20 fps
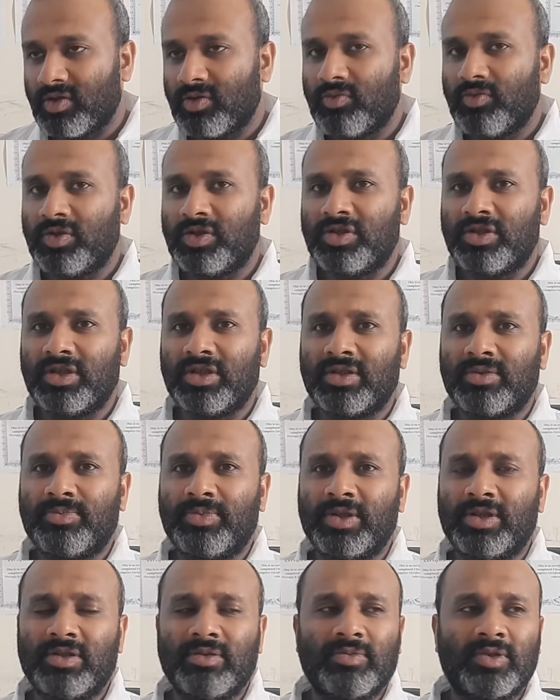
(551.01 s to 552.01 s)
which is
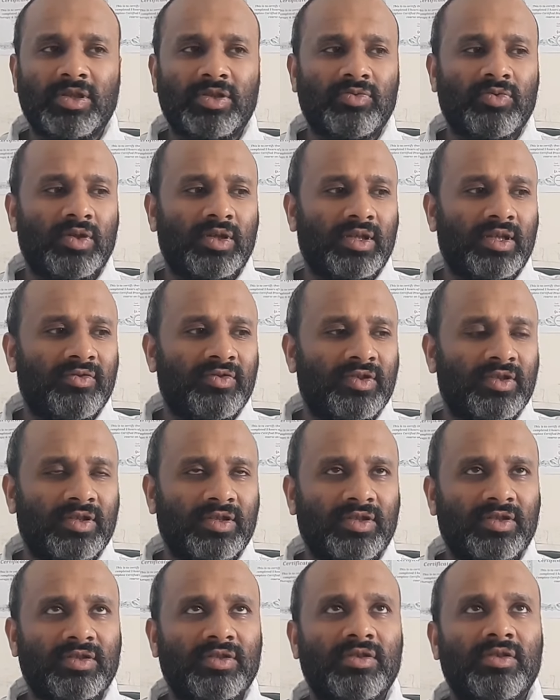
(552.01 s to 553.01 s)
pretty much what gives
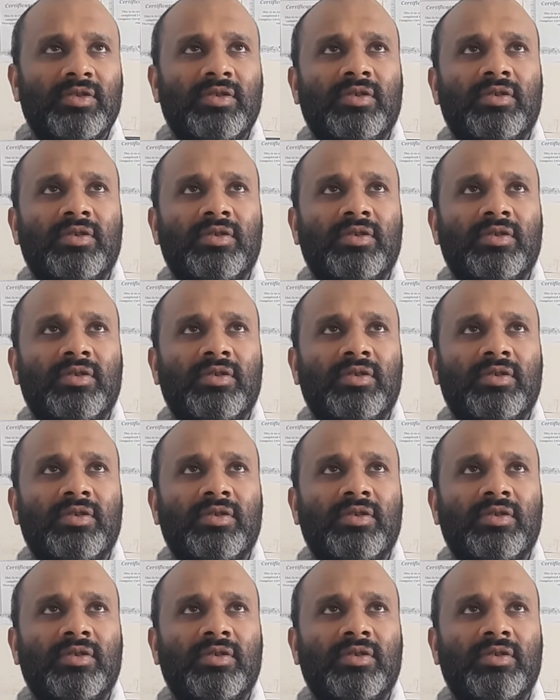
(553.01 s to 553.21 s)
us